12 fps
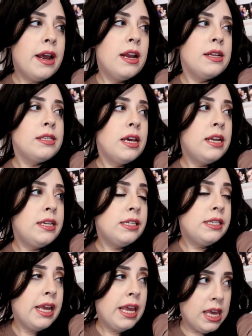I decided
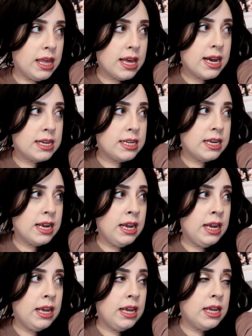to take it last
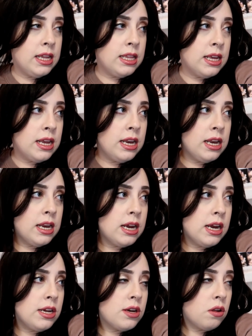night, and
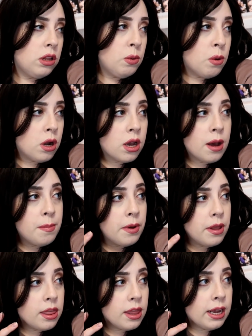then I totally woke up
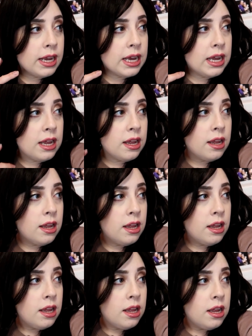with like a
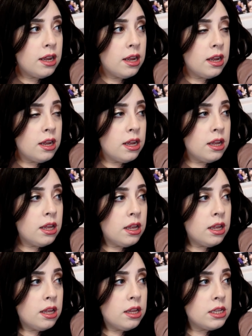
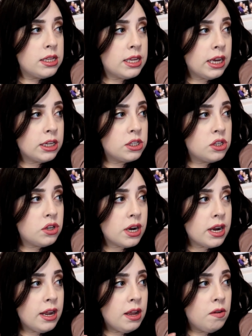sex
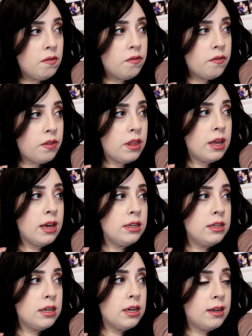drive
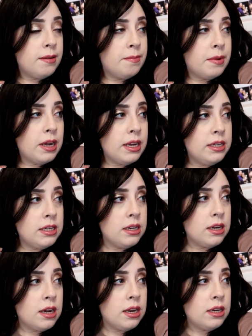that I did
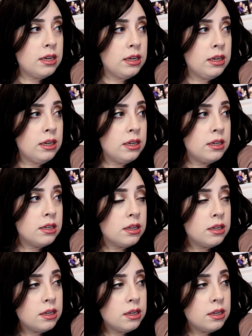not need.